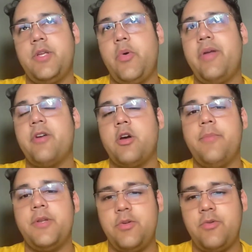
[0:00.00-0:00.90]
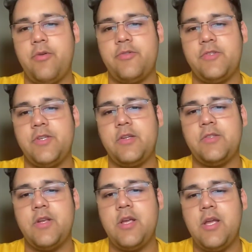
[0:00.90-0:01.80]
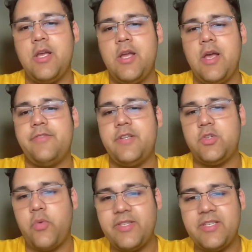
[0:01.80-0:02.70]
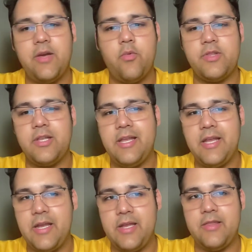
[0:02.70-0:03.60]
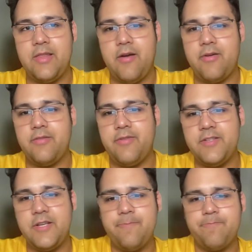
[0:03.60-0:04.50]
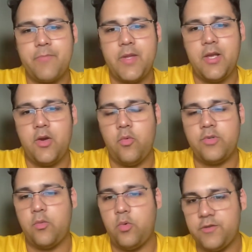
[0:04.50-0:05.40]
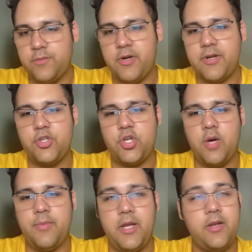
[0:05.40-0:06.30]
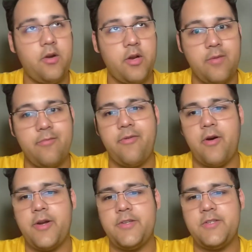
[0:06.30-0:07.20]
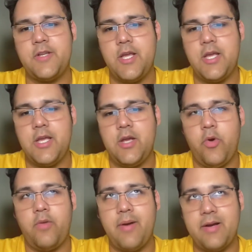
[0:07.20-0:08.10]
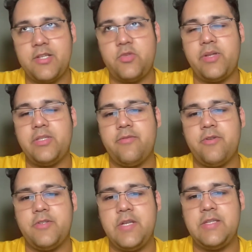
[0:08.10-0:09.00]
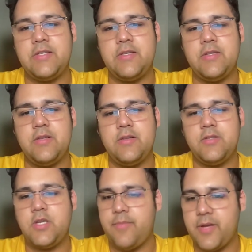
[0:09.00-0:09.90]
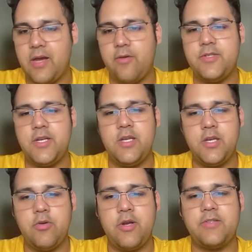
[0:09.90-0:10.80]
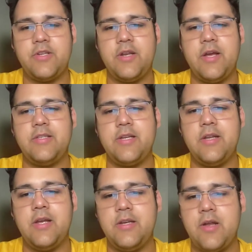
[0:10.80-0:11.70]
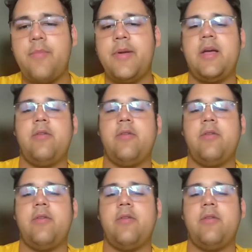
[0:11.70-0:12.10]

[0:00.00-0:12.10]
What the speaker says: UEFA Cup in 2006. FC Twente won the league in the Eredivisie. Was at Wolfsburg in Germany, Nottingham Forest, went back to Twente for a season, Derby County, Newcastle United, Derby